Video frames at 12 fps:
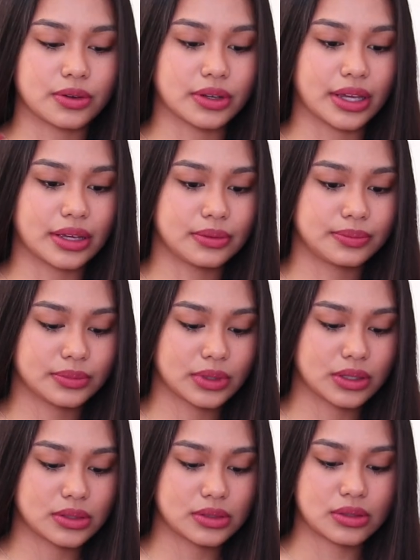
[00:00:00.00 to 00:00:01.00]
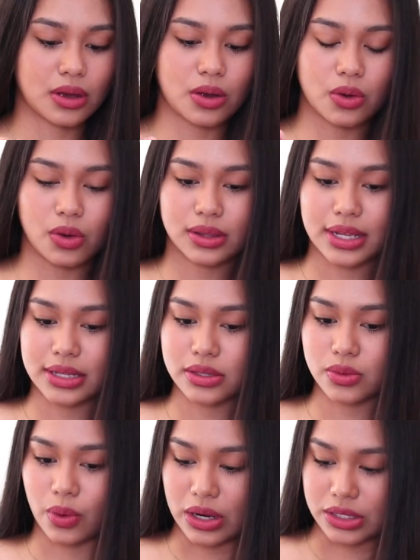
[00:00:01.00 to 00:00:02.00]
Okay. So,
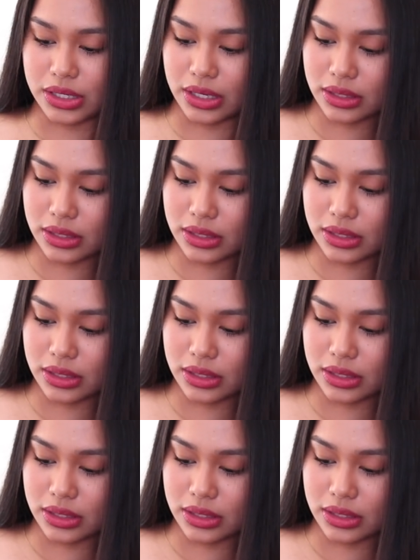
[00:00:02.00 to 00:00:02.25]
let's swatch